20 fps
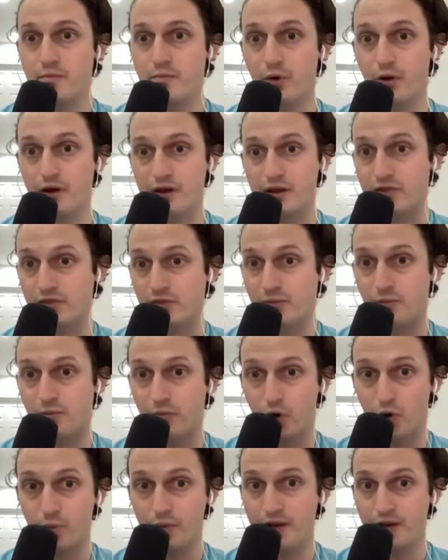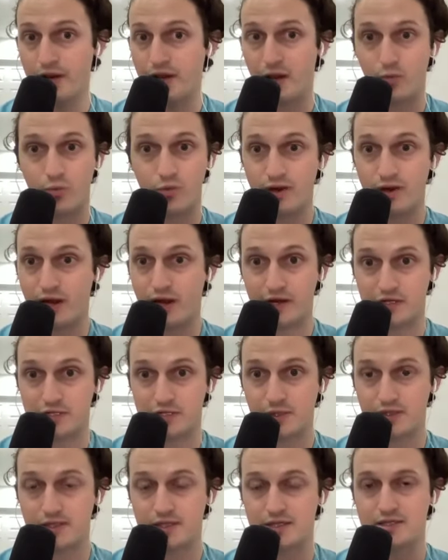but in the moment, I would not
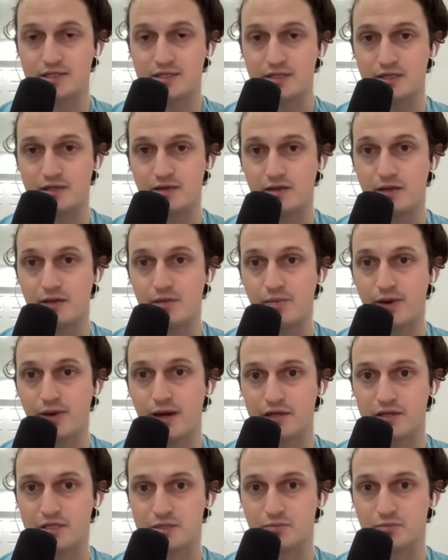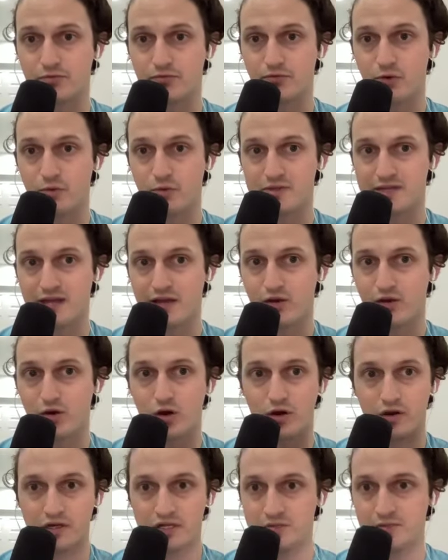expect that to impact his performance at
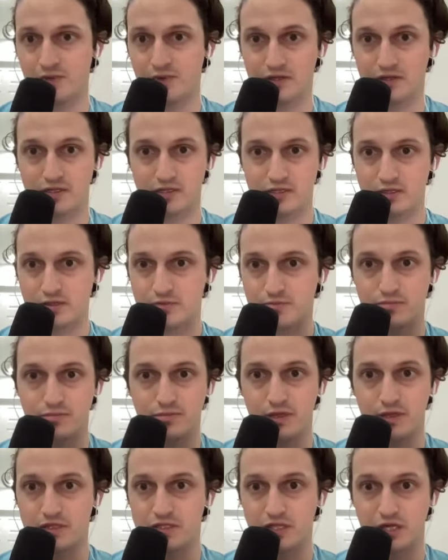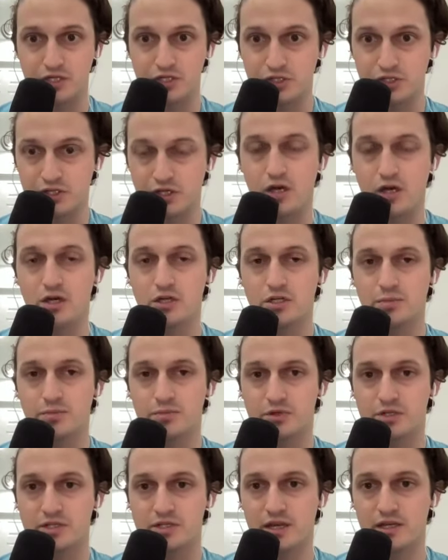all. I expect he's essentially
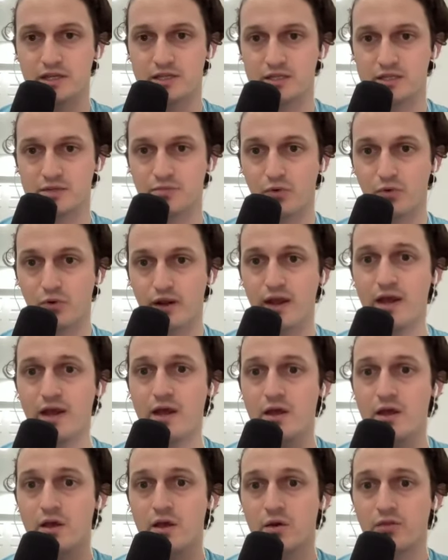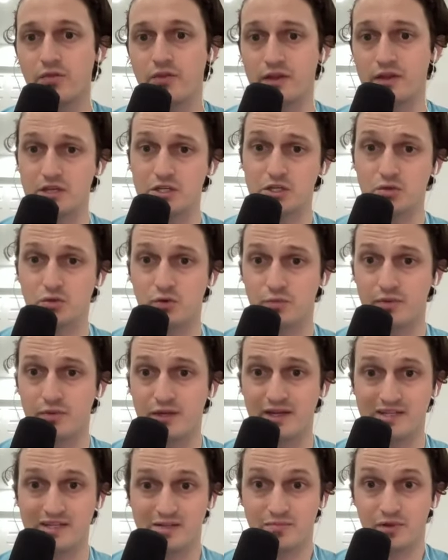100% at this point. The issue would
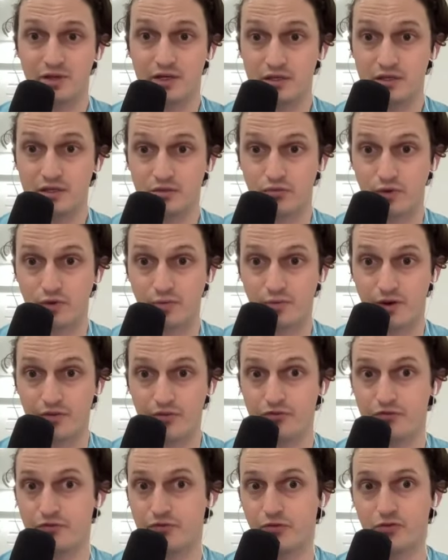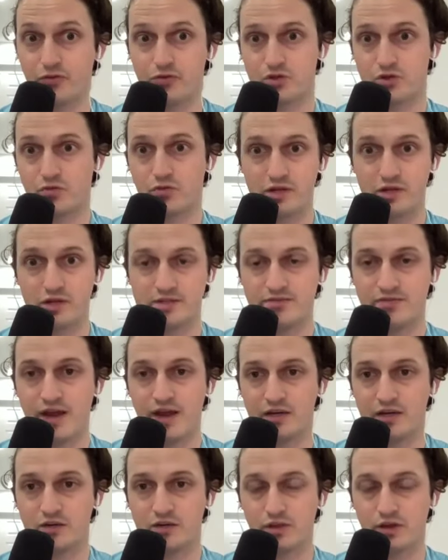be he hasn't played in 3 months, so there's a rust
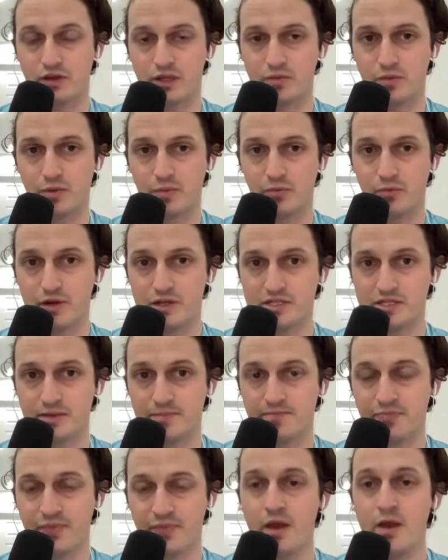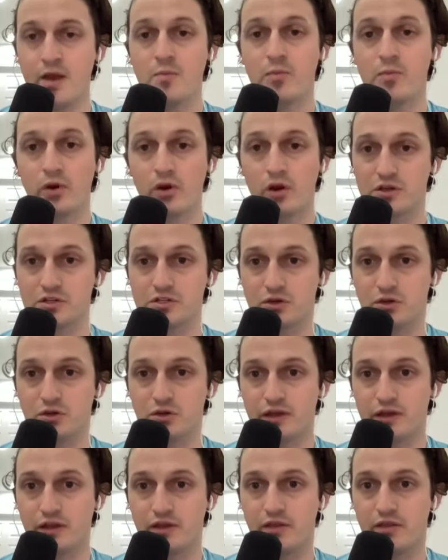factor that could be present. But also
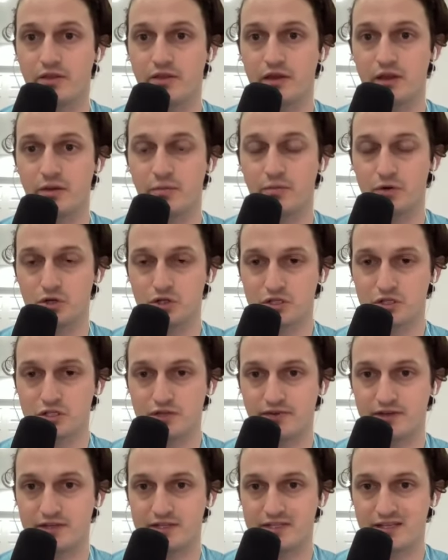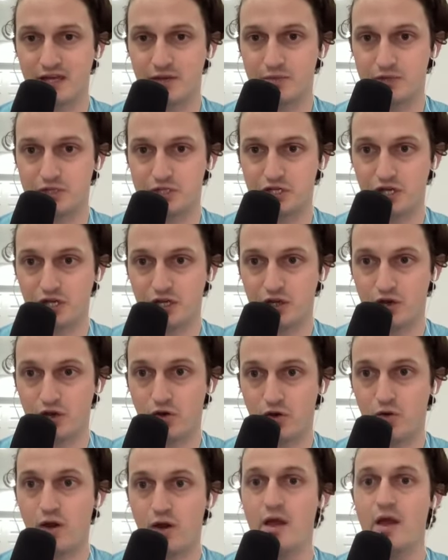that the emergence of Isaiah
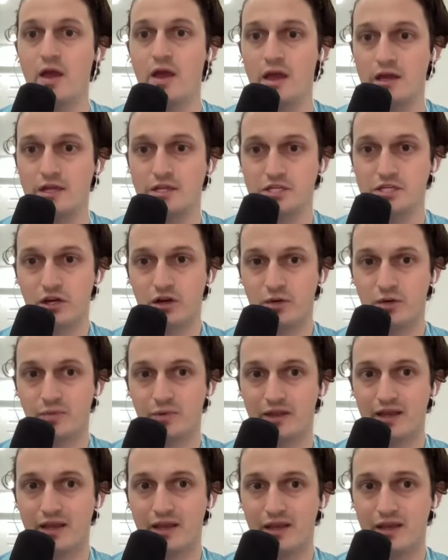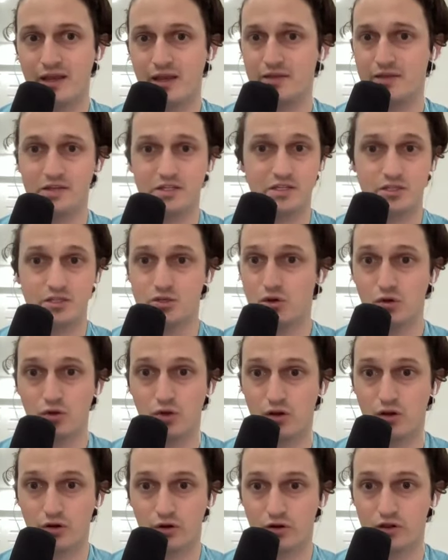Pacheco and Jerick McKinnon, this is no
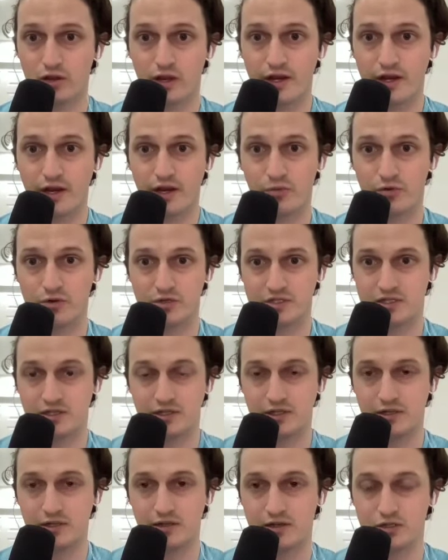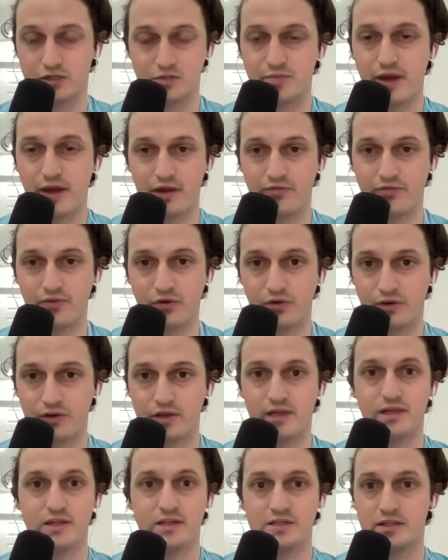longer Clyde Edwards-Helaire's backfield.
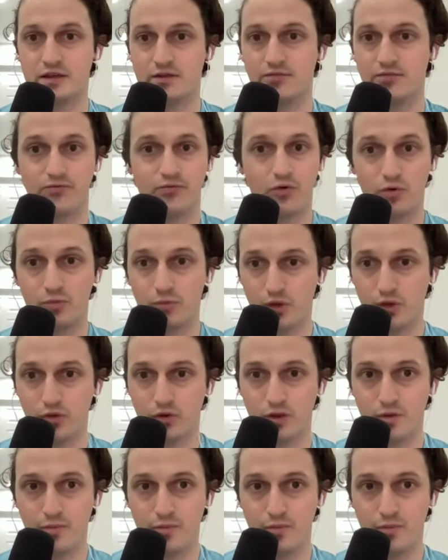It is a full-blown